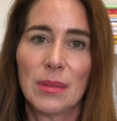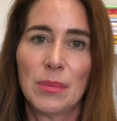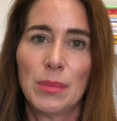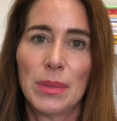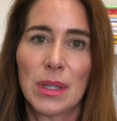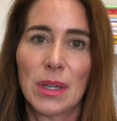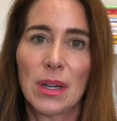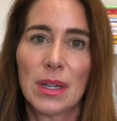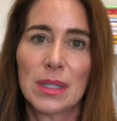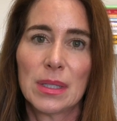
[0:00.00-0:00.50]

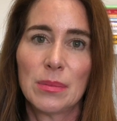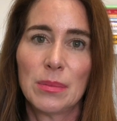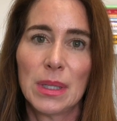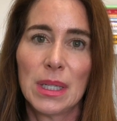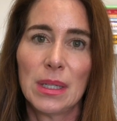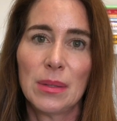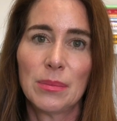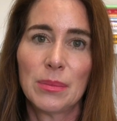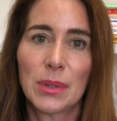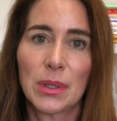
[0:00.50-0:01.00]
Beyond
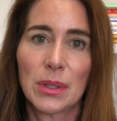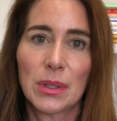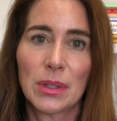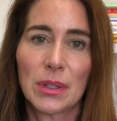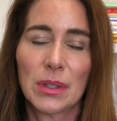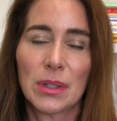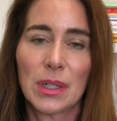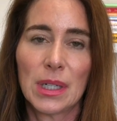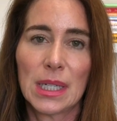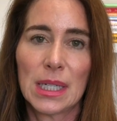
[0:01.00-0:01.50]
Meat
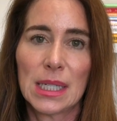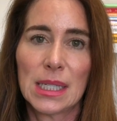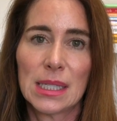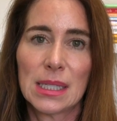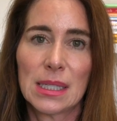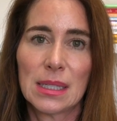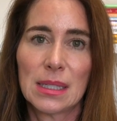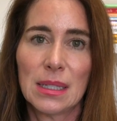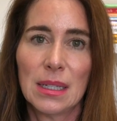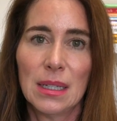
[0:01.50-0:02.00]
burger
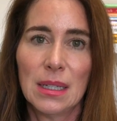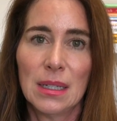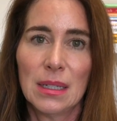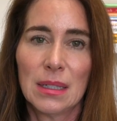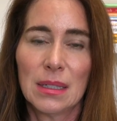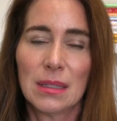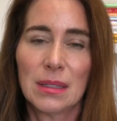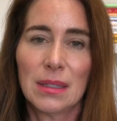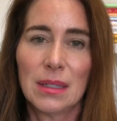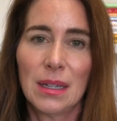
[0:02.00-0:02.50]
is
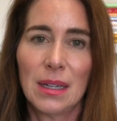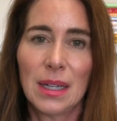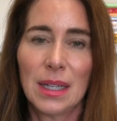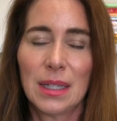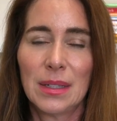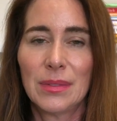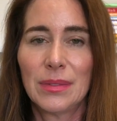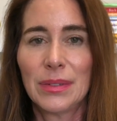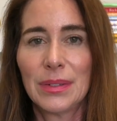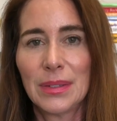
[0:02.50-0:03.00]

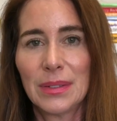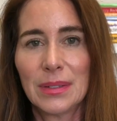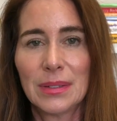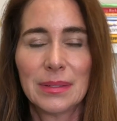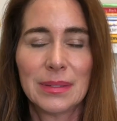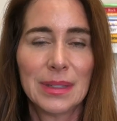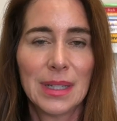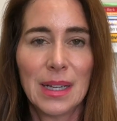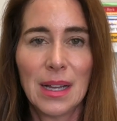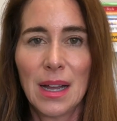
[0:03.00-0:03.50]
kind of,
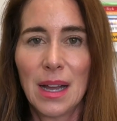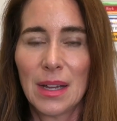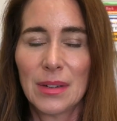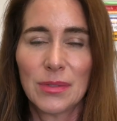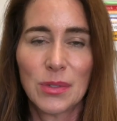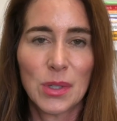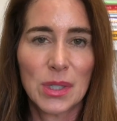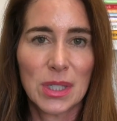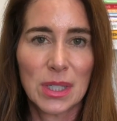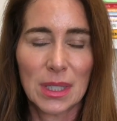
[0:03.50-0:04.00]

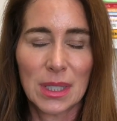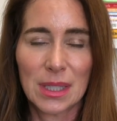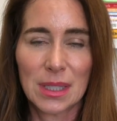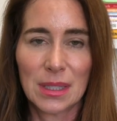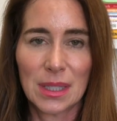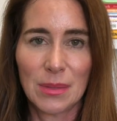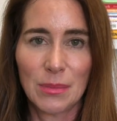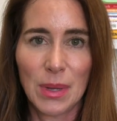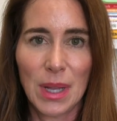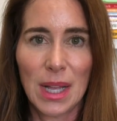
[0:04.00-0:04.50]
unfortunately,
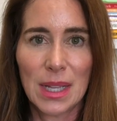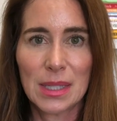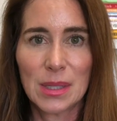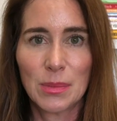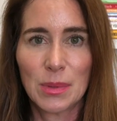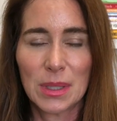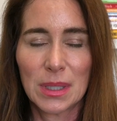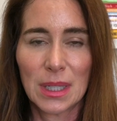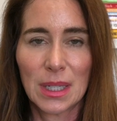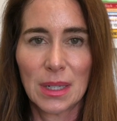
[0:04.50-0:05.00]
it's
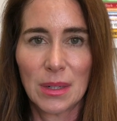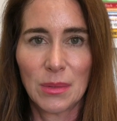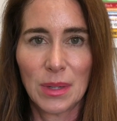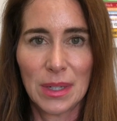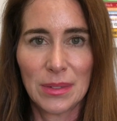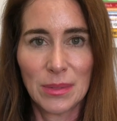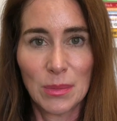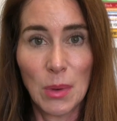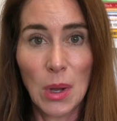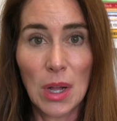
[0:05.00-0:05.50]
impossible to get
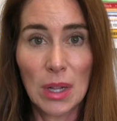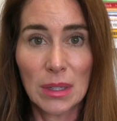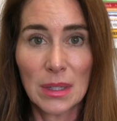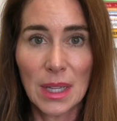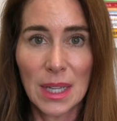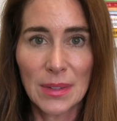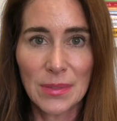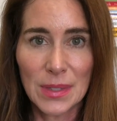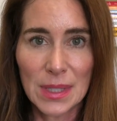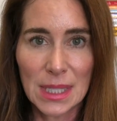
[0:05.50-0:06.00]
away from all
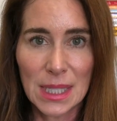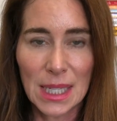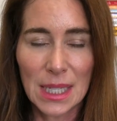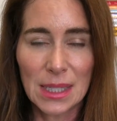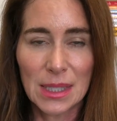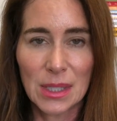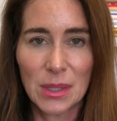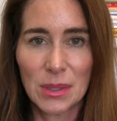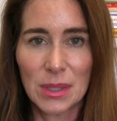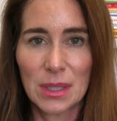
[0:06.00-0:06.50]

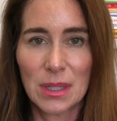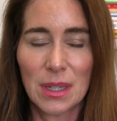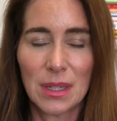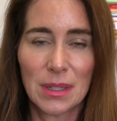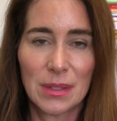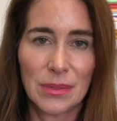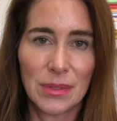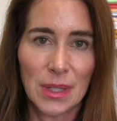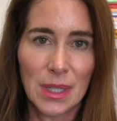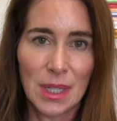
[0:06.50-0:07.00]
glyphosate, so it's
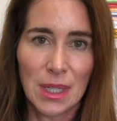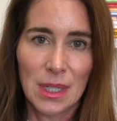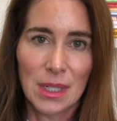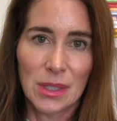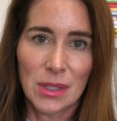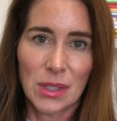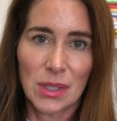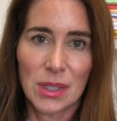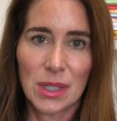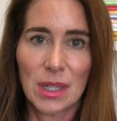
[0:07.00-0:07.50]
kind of
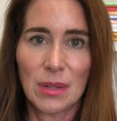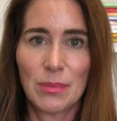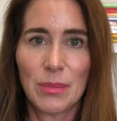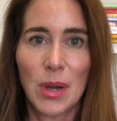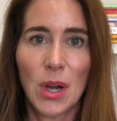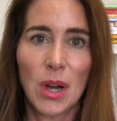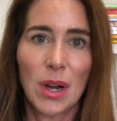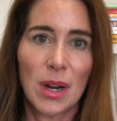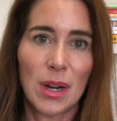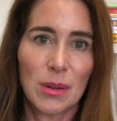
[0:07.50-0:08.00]
just on
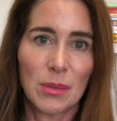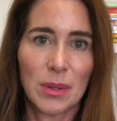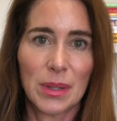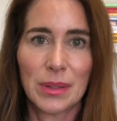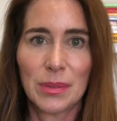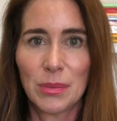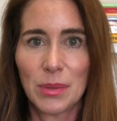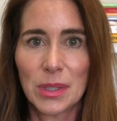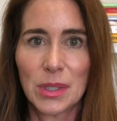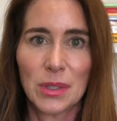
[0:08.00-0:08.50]
par
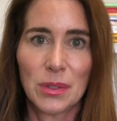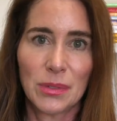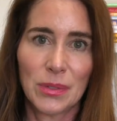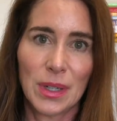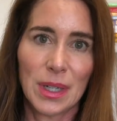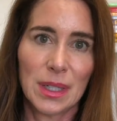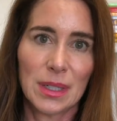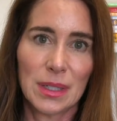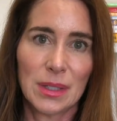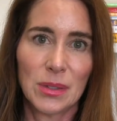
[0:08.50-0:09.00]
with what you
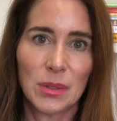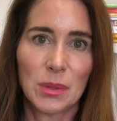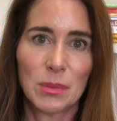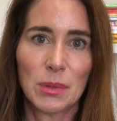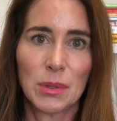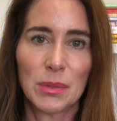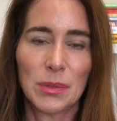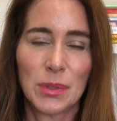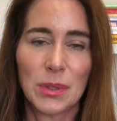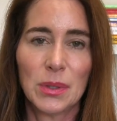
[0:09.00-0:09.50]
find in
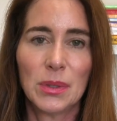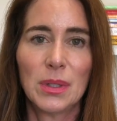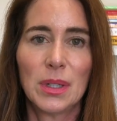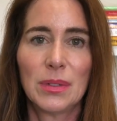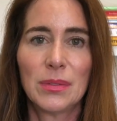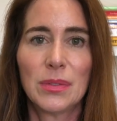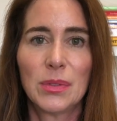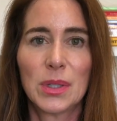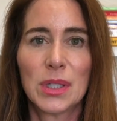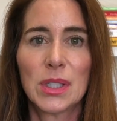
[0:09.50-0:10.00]
normal food,
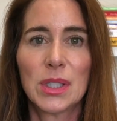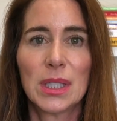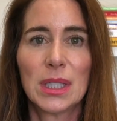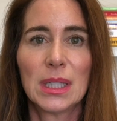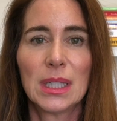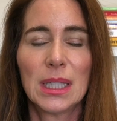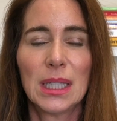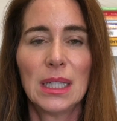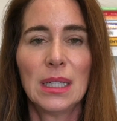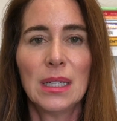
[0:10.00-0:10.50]

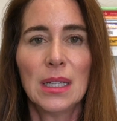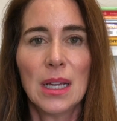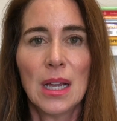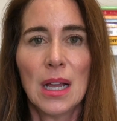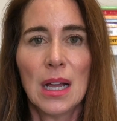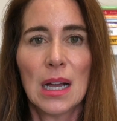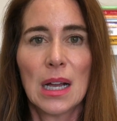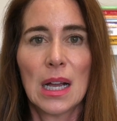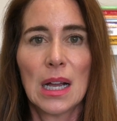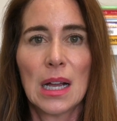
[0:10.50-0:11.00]
unfortunately.
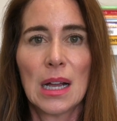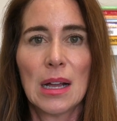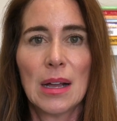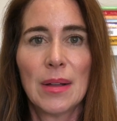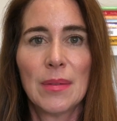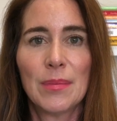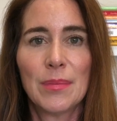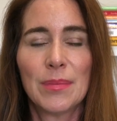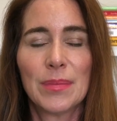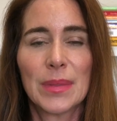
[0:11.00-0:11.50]

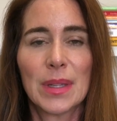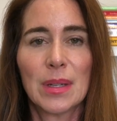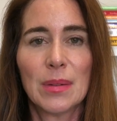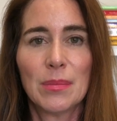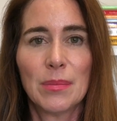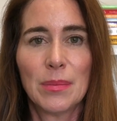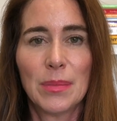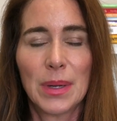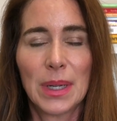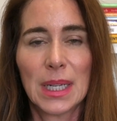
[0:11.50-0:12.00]

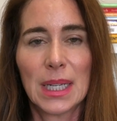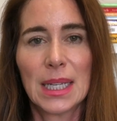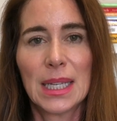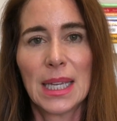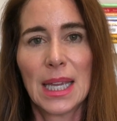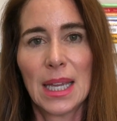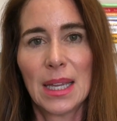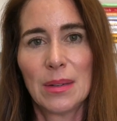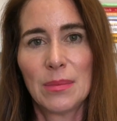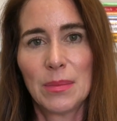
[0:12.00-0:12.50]
But
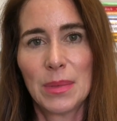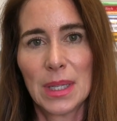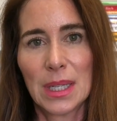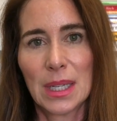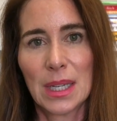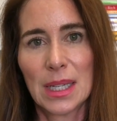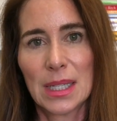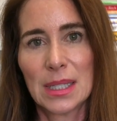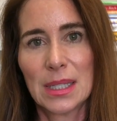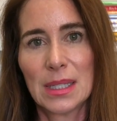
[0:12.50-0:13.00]
again,
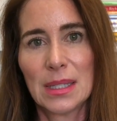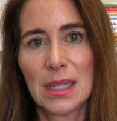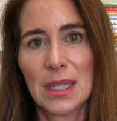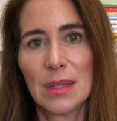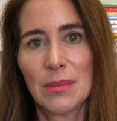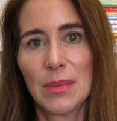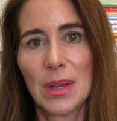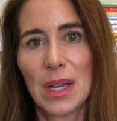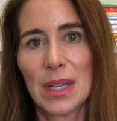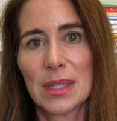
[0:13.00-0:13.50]
because the
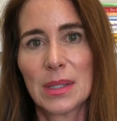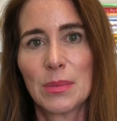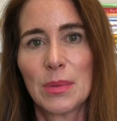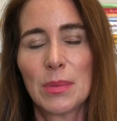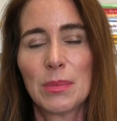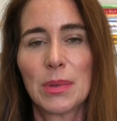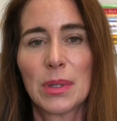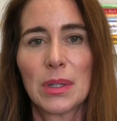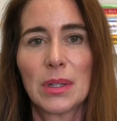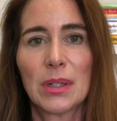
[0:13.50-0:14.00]

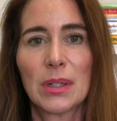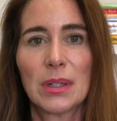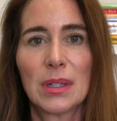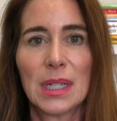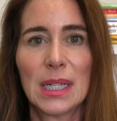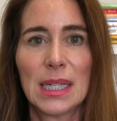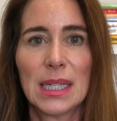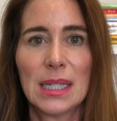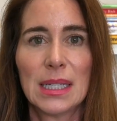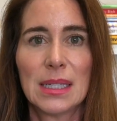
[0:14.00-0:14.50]
Impossible
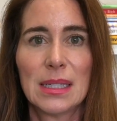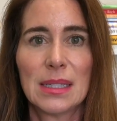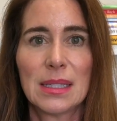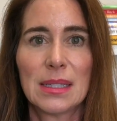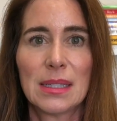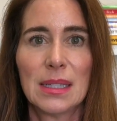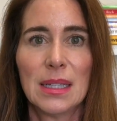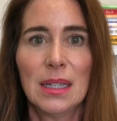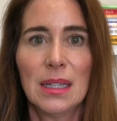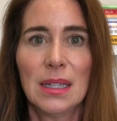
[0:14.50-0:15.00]
Burger
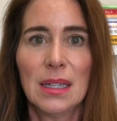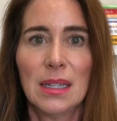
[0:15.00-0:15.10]
is